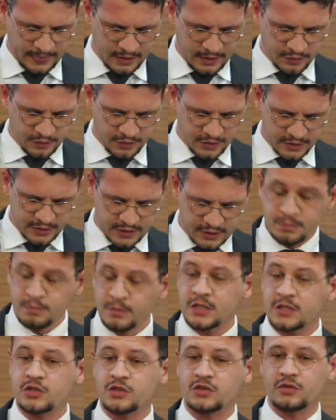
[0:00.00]
this
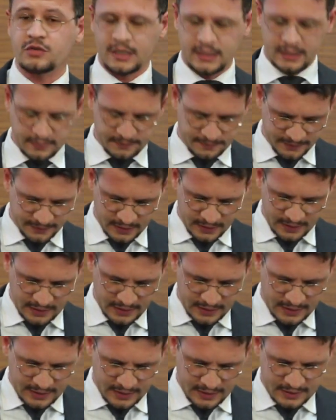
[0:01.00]
mystery
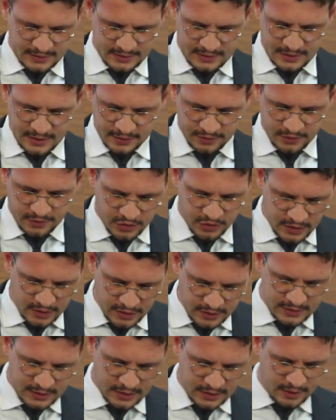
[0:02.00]
is that the
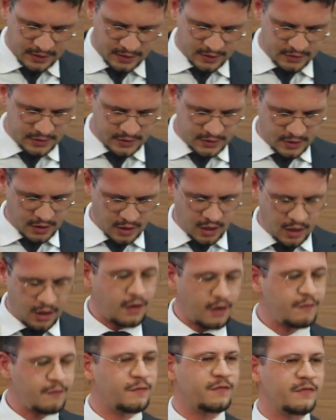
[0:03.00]
Gentiles
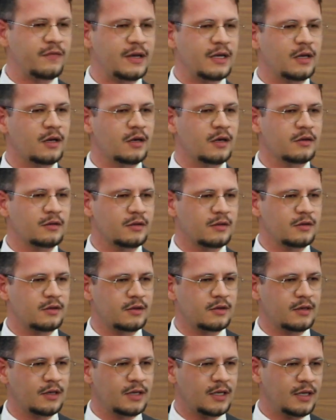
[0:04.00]
are fellow
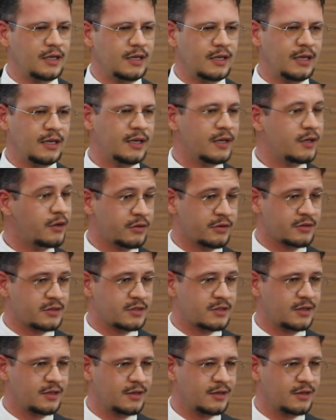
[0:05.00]
heirs.